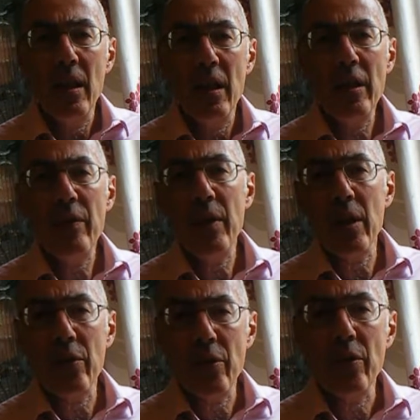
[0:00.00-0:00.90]
And if the
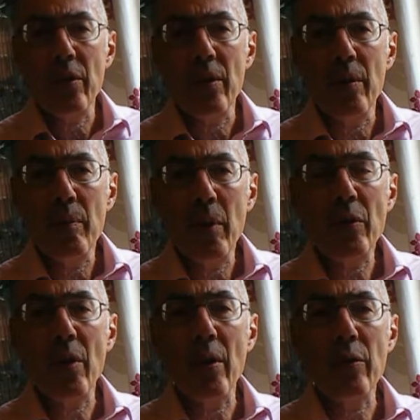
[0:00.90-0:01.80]
answers to
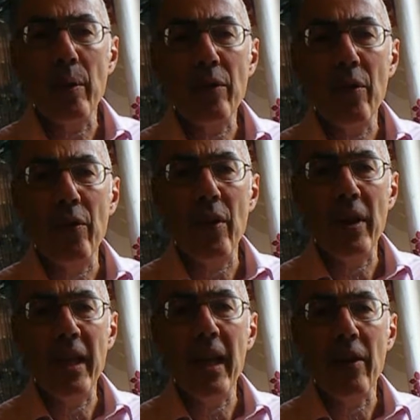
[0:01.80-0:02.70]
most of those questions are
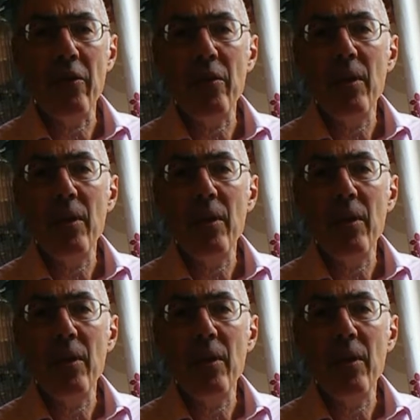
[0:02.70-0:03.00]
yes,